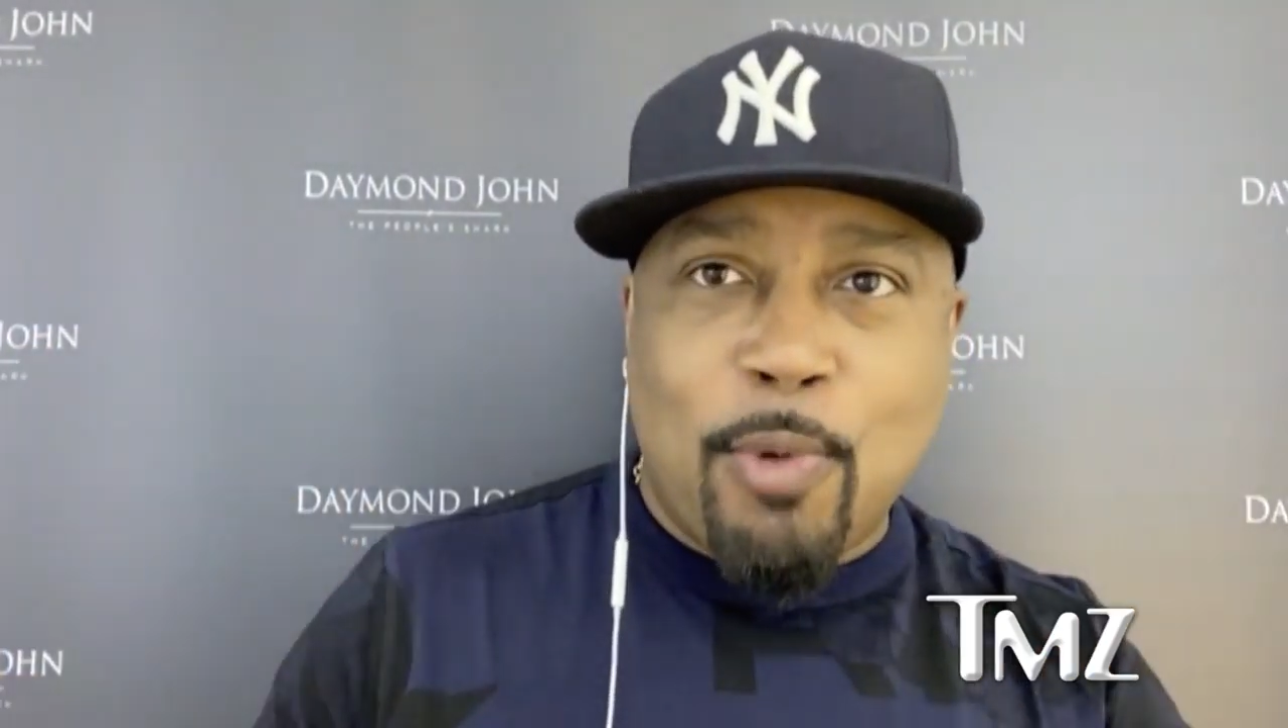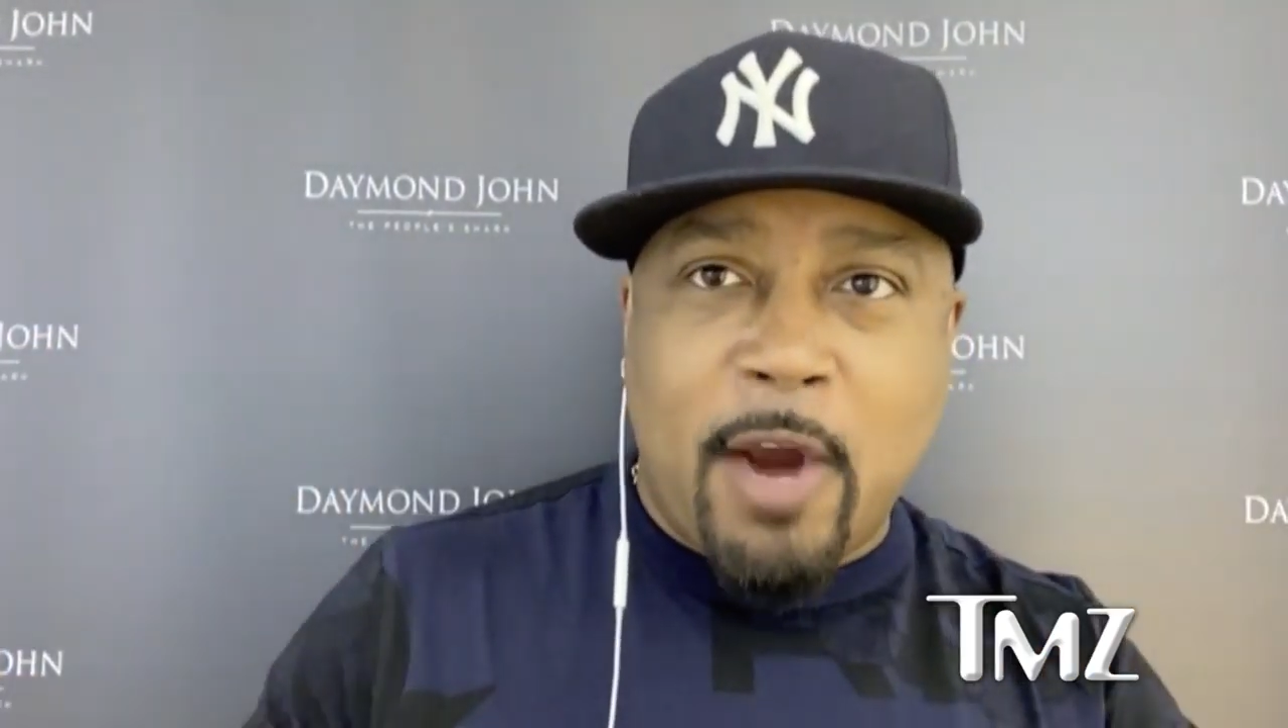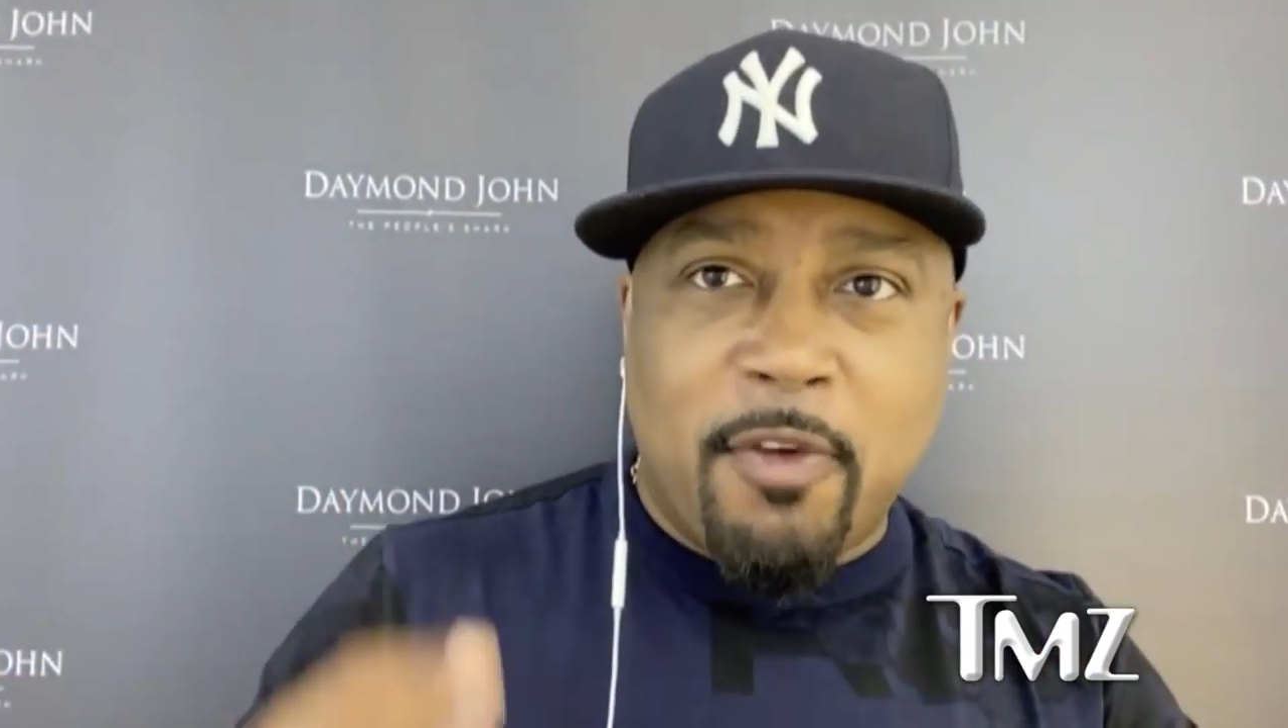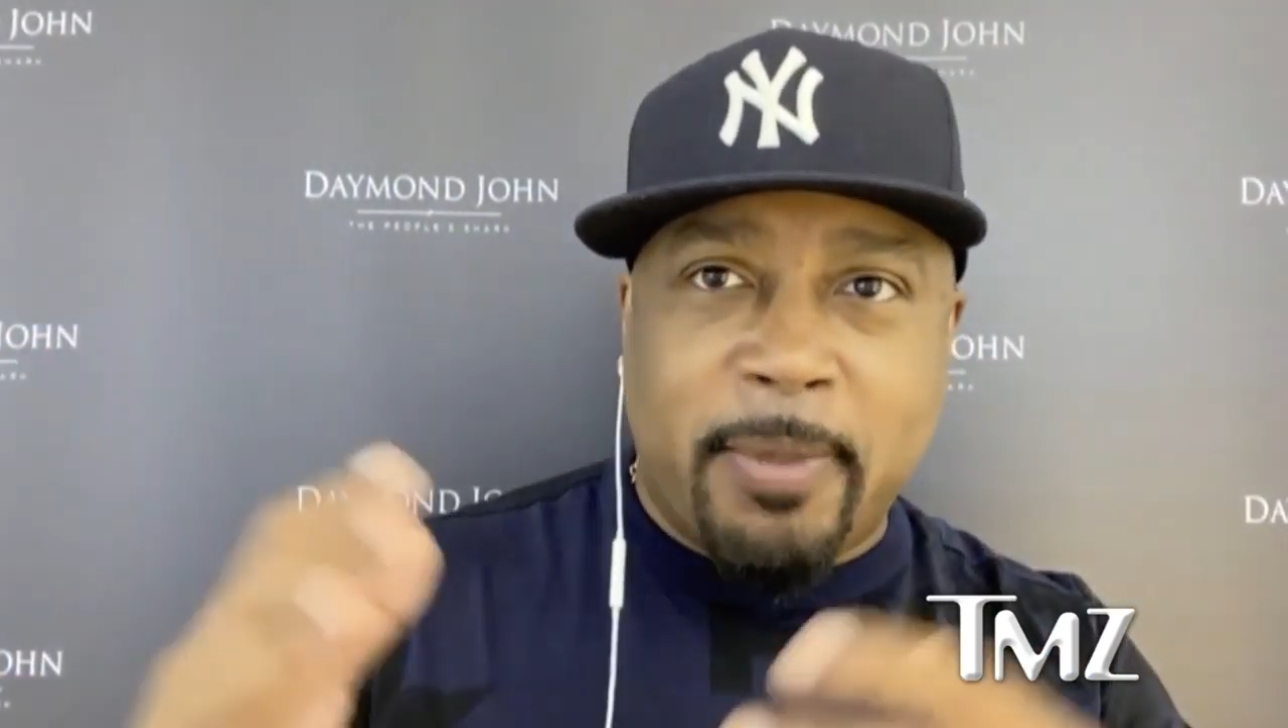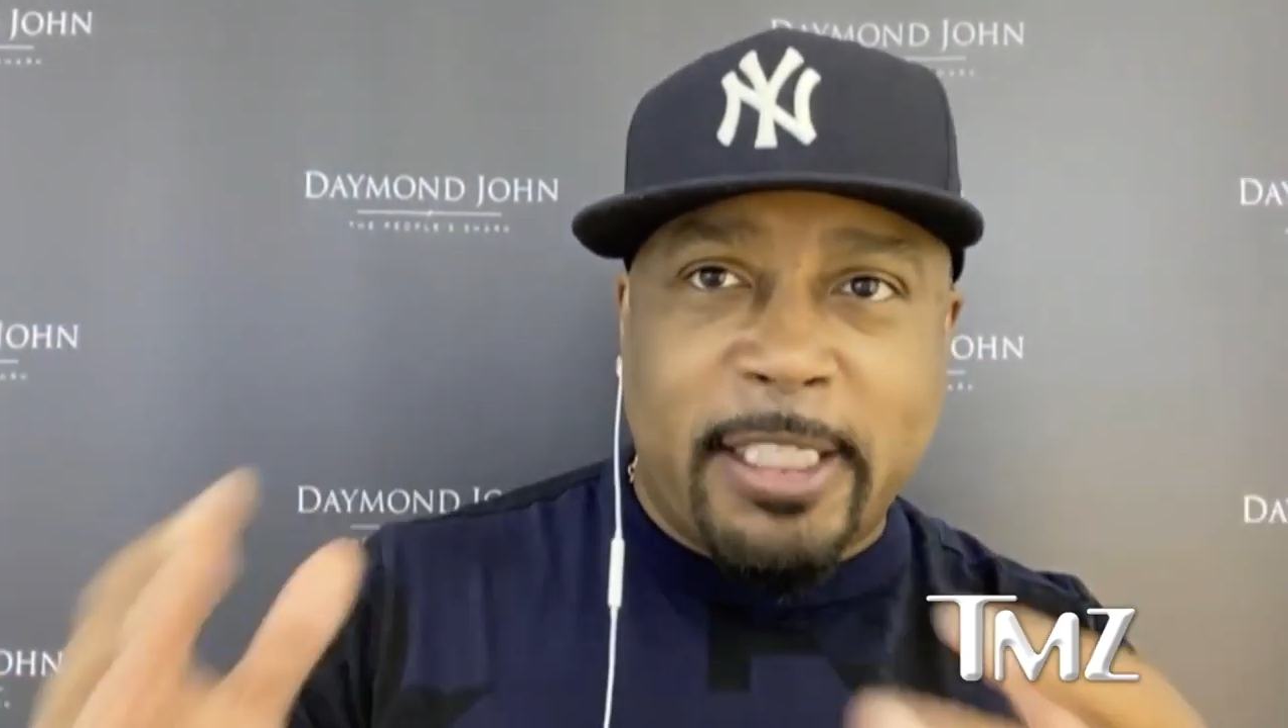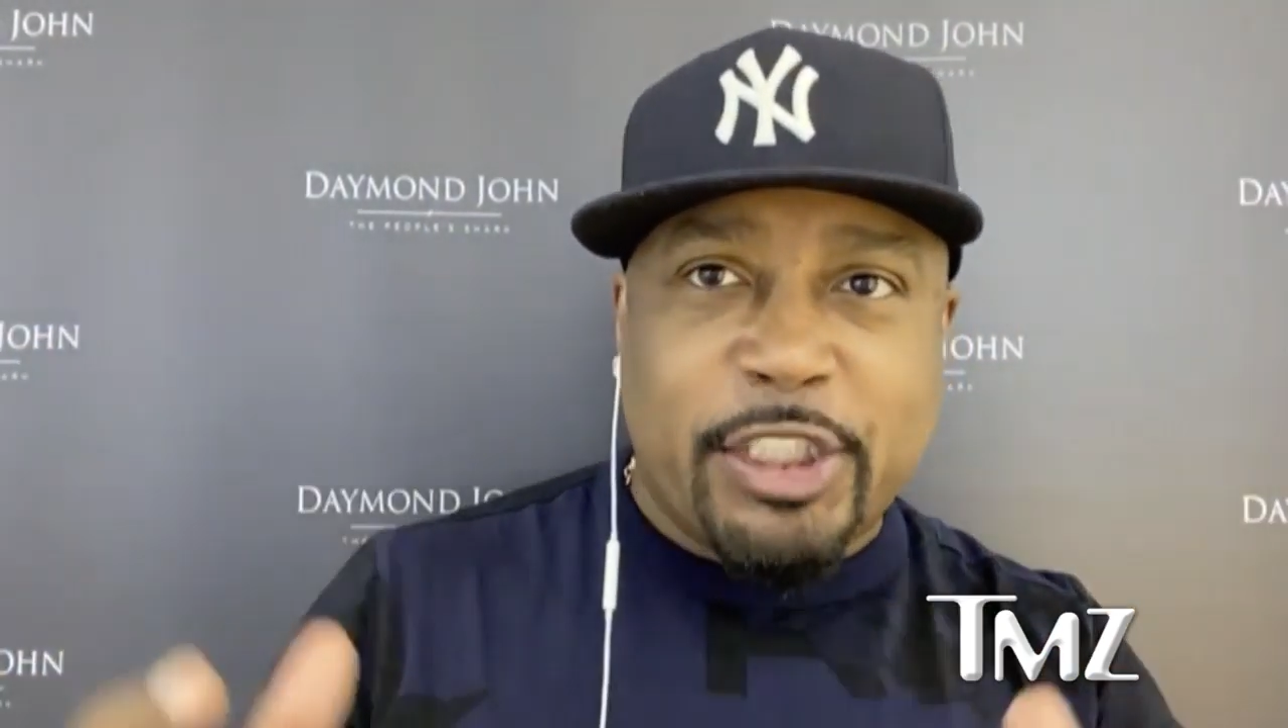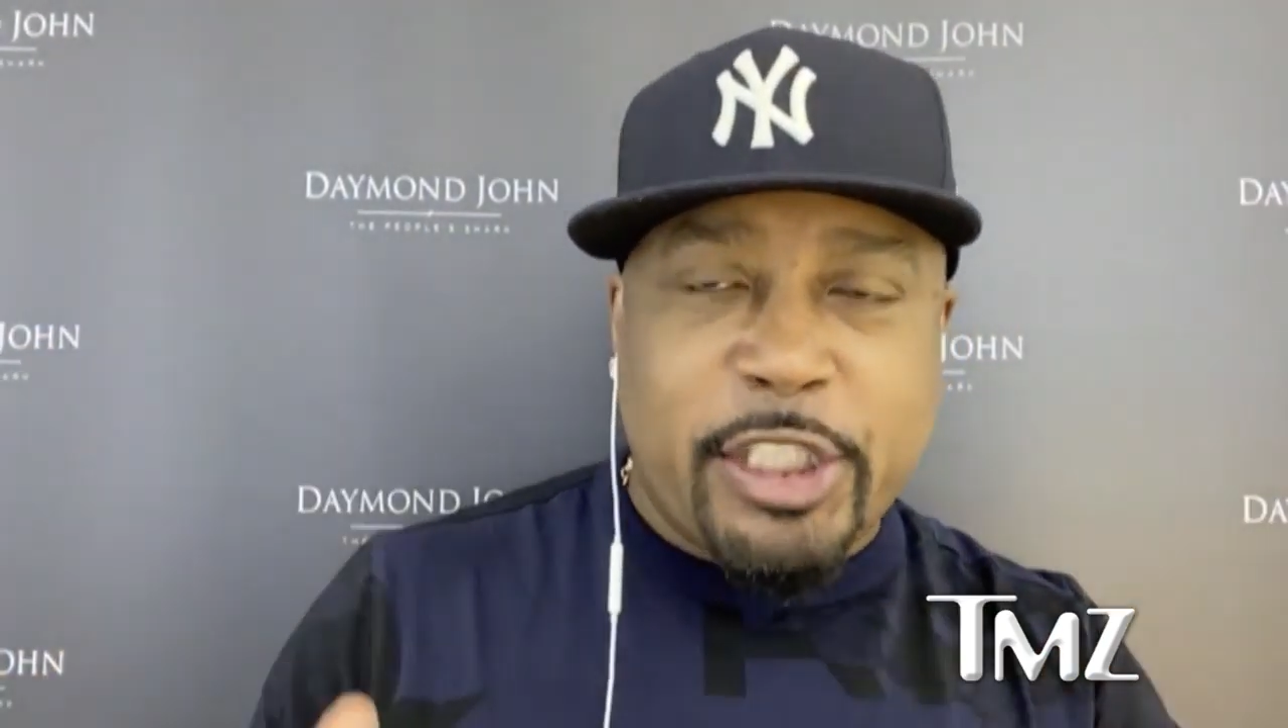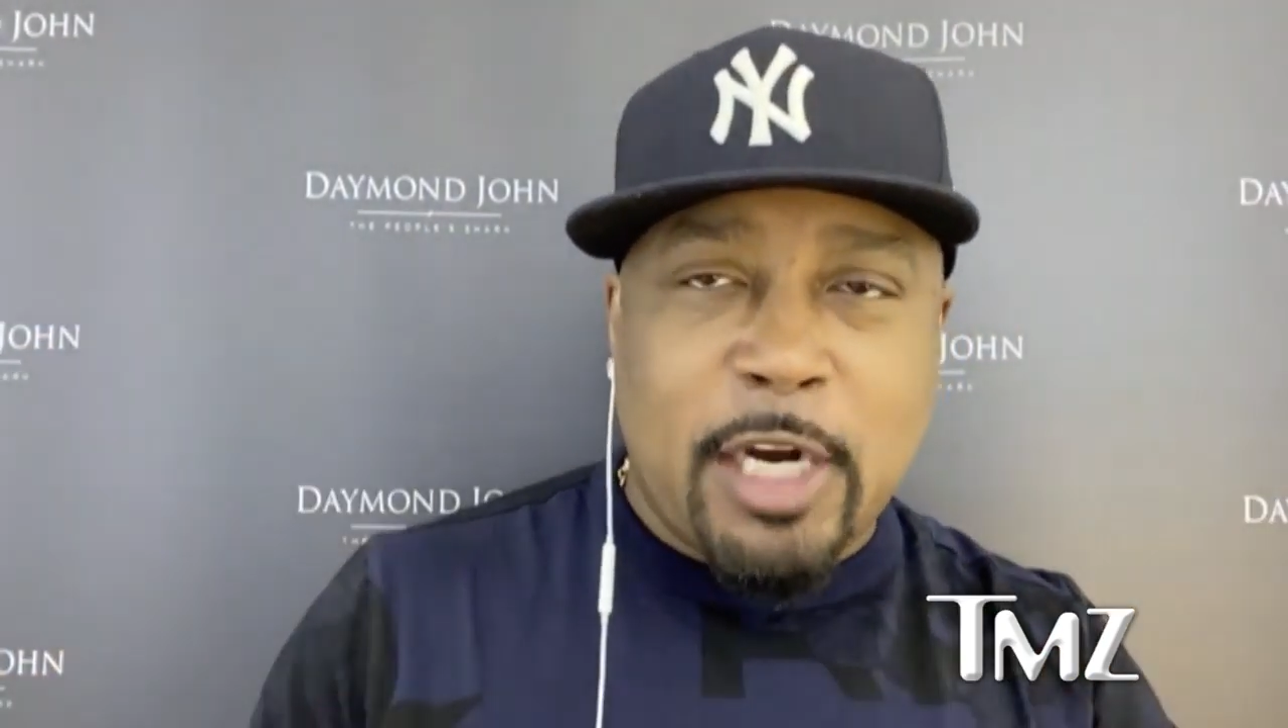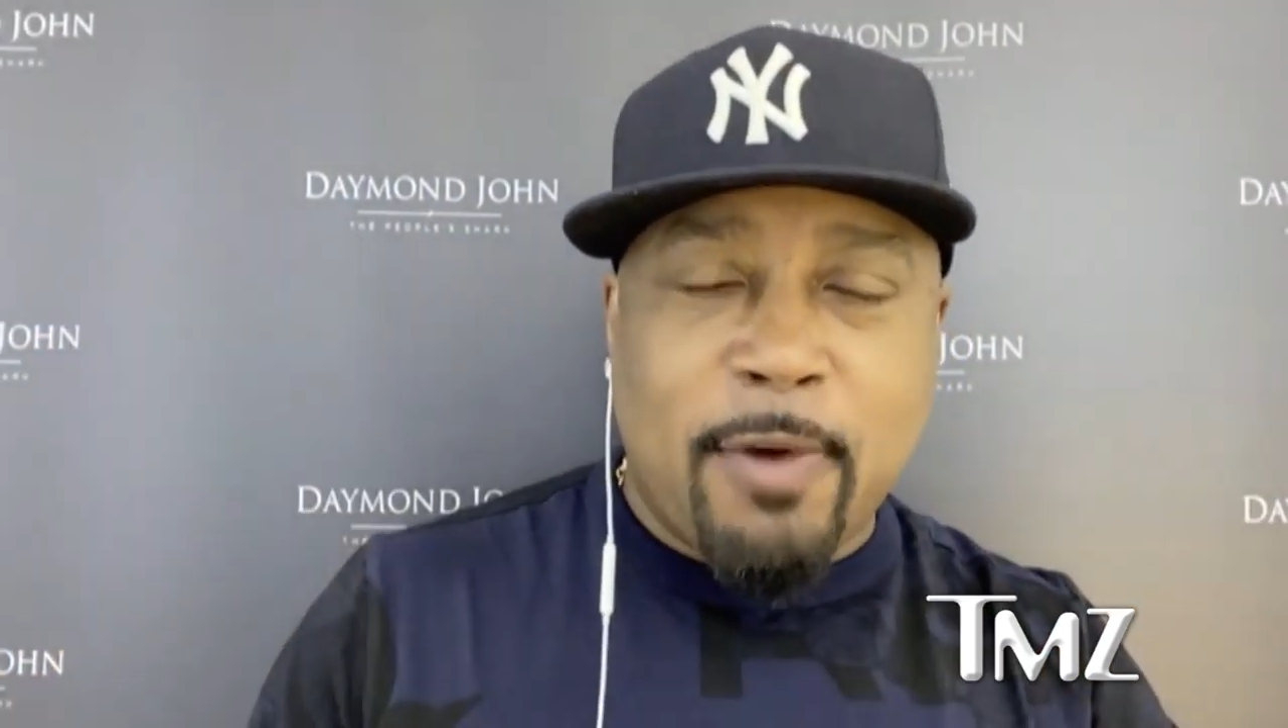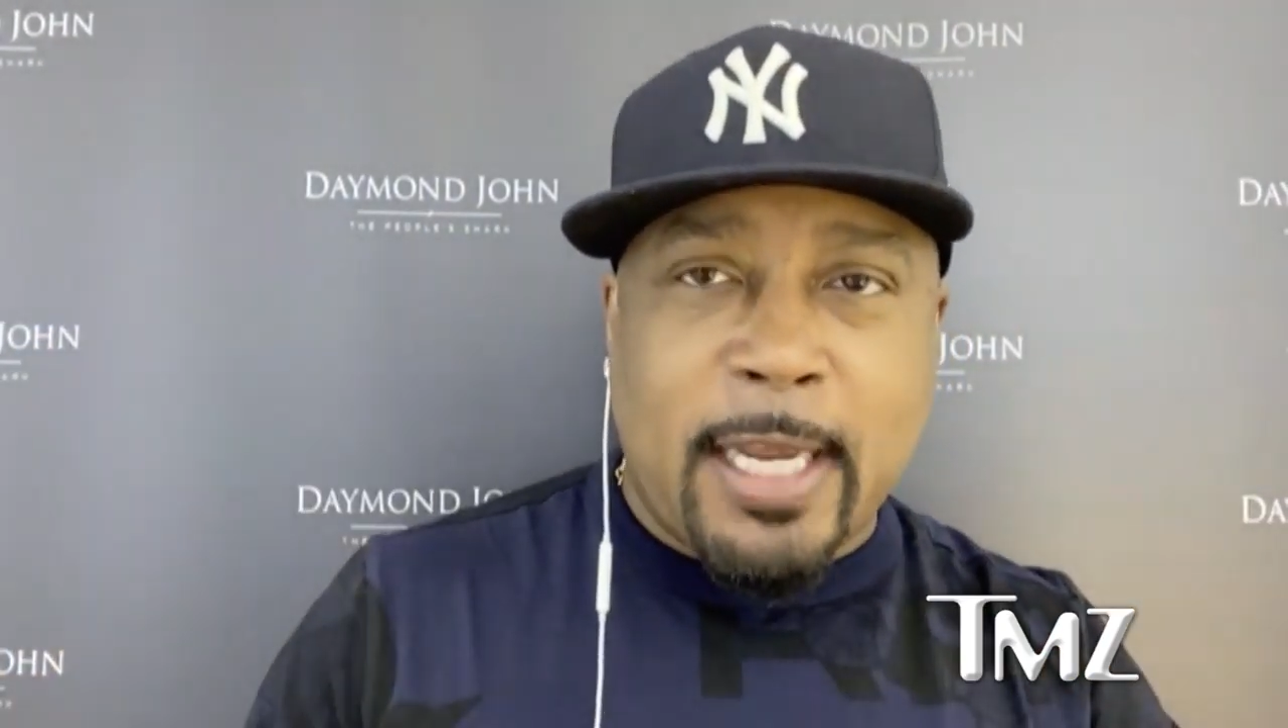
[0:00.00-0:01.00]
where everybody's
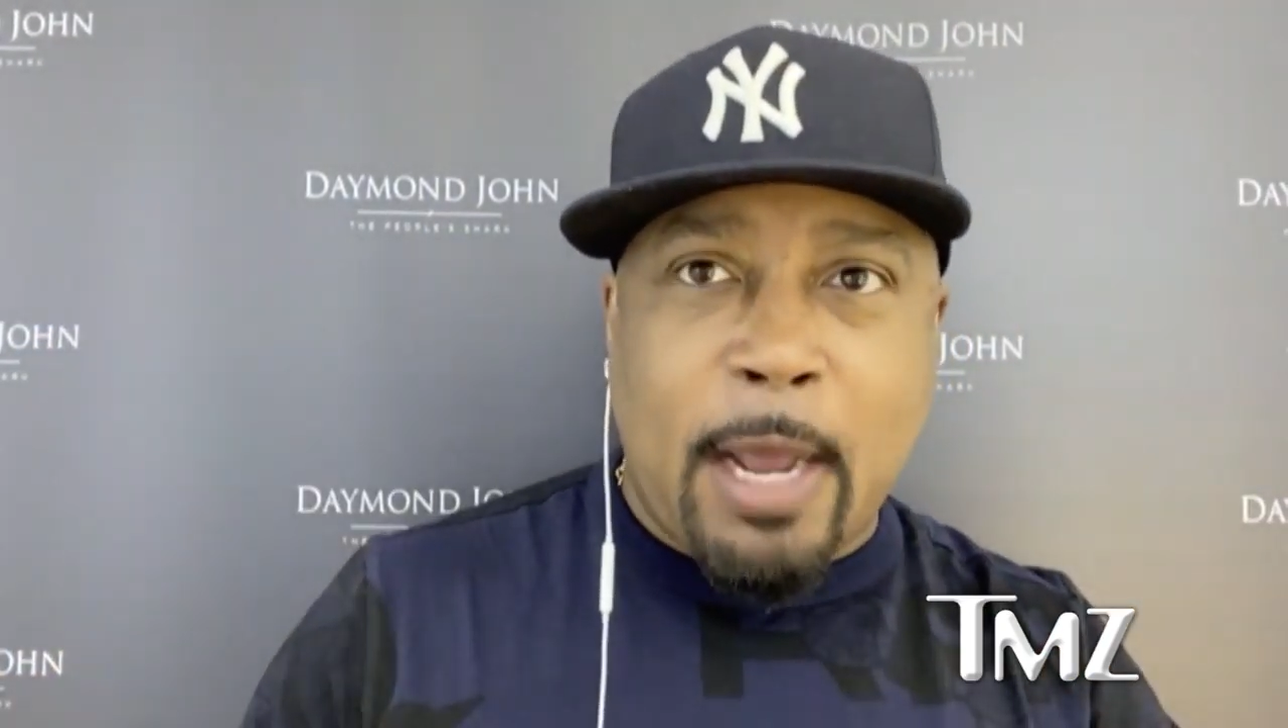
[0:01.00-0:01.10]
cheering.